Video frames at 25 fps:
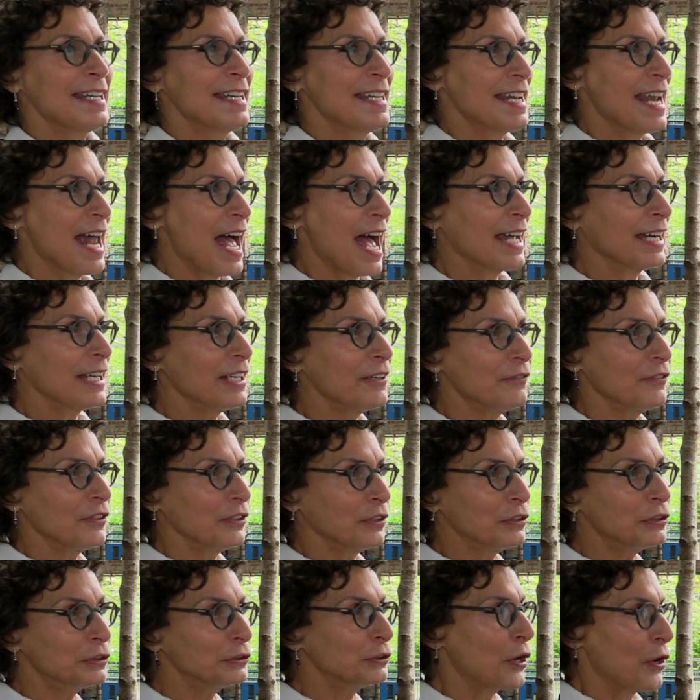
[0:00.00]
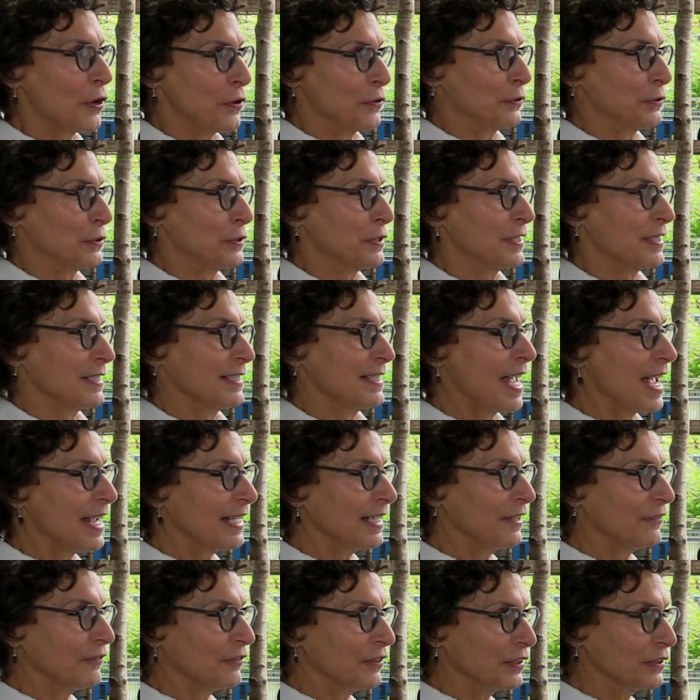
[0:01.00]
not even close, not
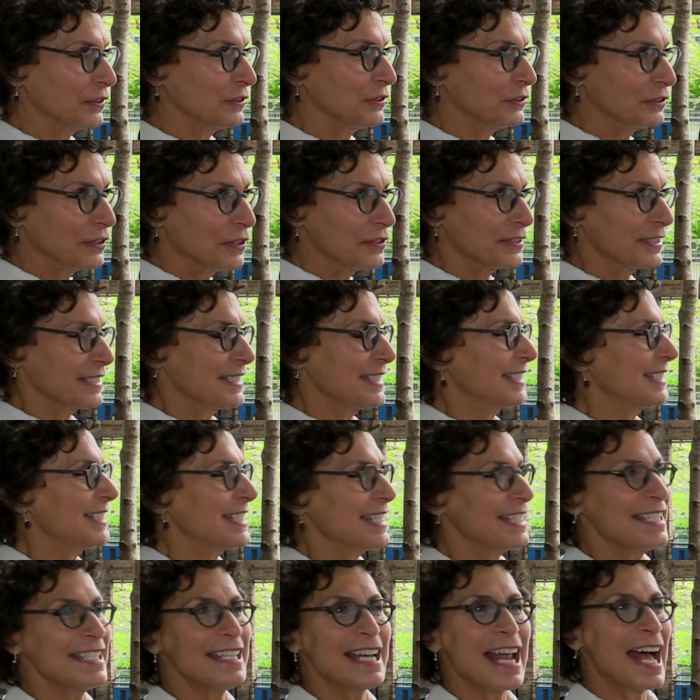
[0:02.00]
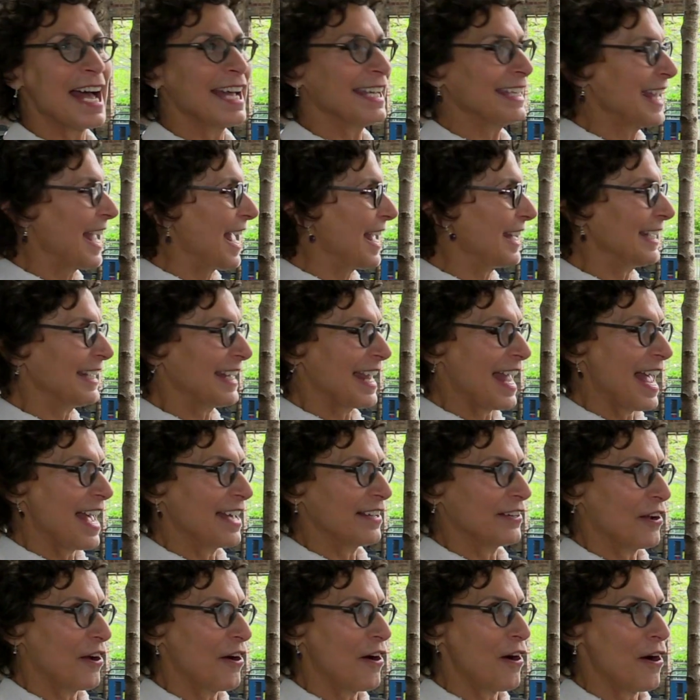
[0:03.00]
even close. Did not get it
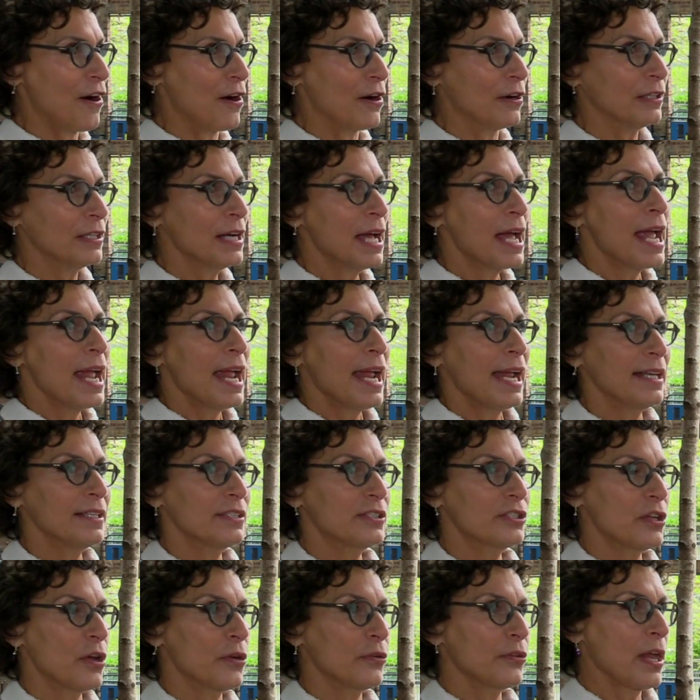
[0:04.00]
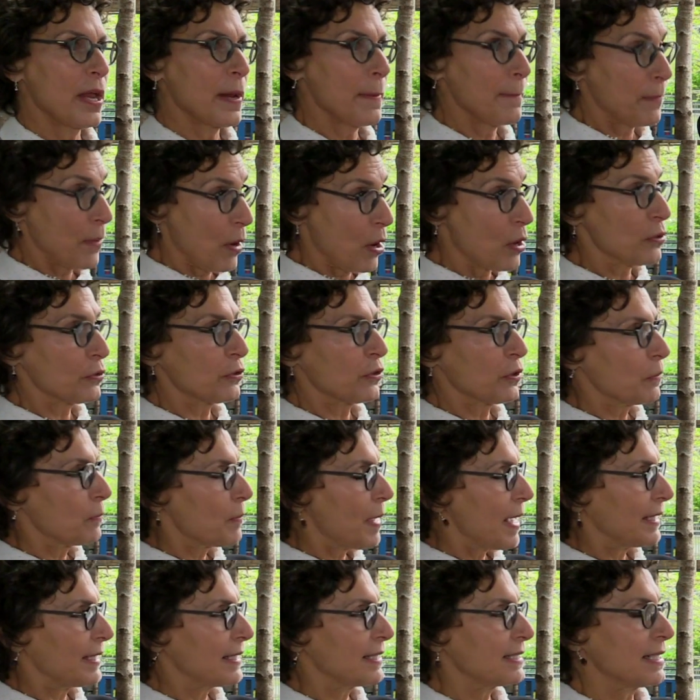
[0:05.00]
at all. And so they both are
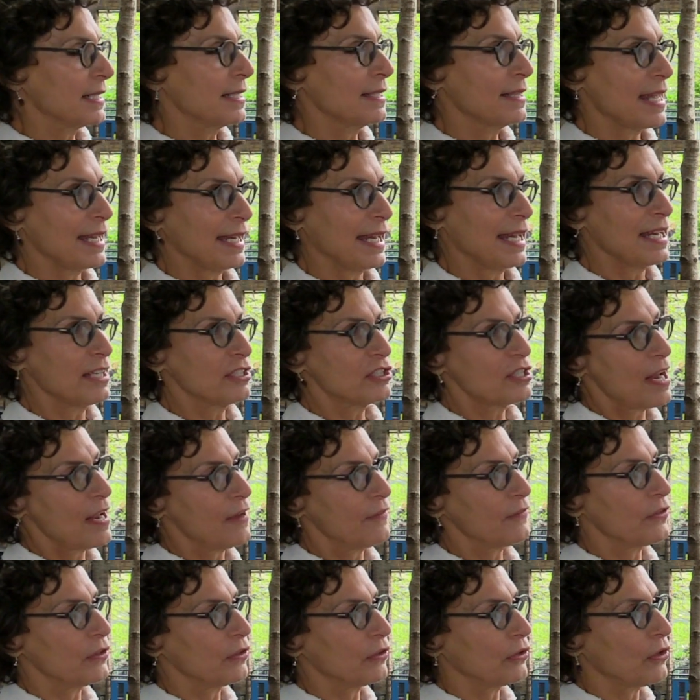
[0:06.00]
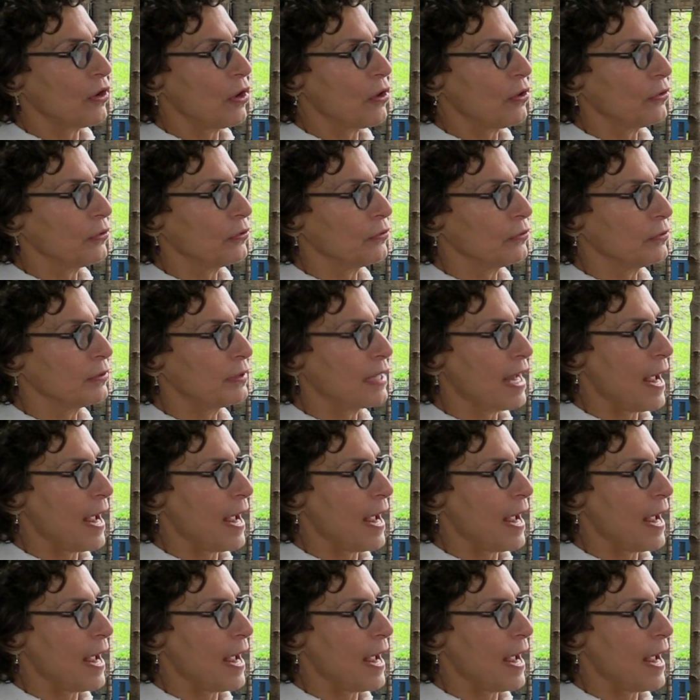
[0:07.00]
medicine, and they each have their own